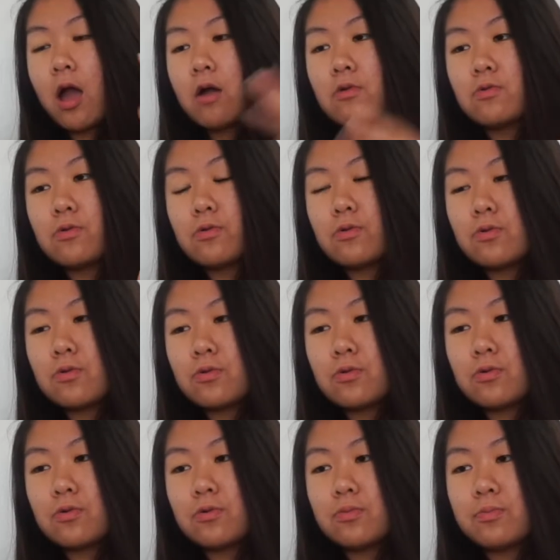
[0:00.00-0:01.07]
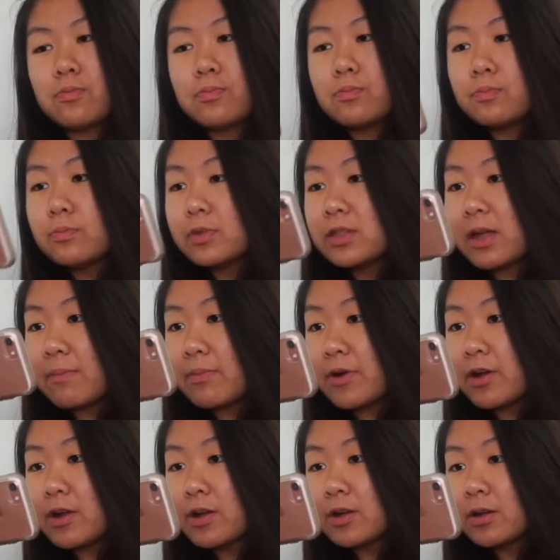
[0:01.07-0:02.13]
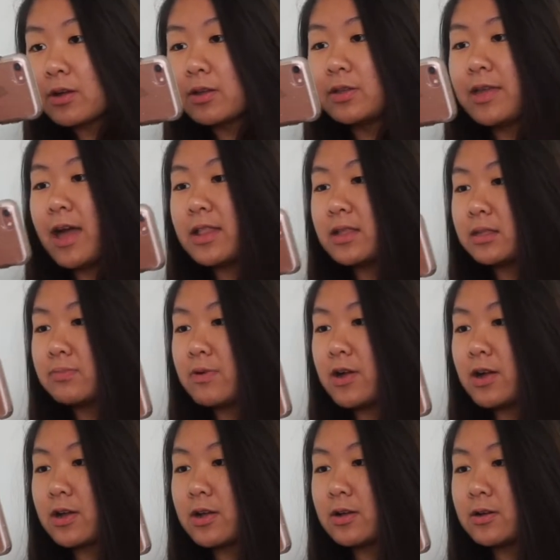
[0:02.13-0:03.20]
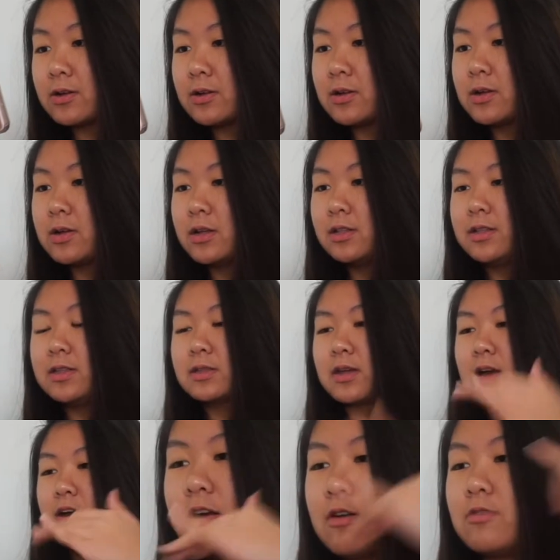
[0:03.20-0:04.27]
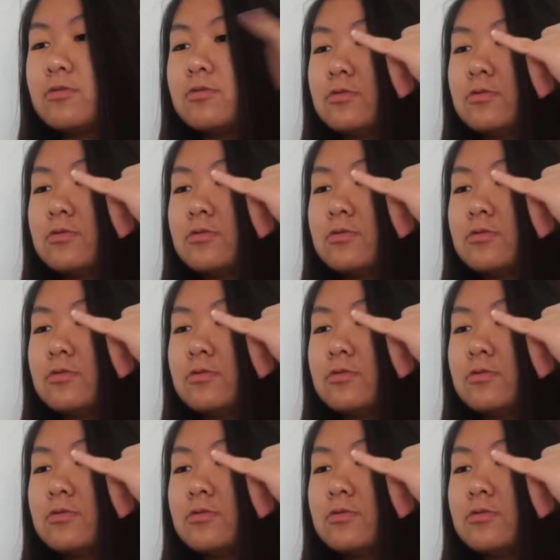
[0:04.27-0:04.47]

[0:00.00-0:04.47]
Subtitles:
Ooh, is that Brooke? Yeah, that's Brooke. Let's go.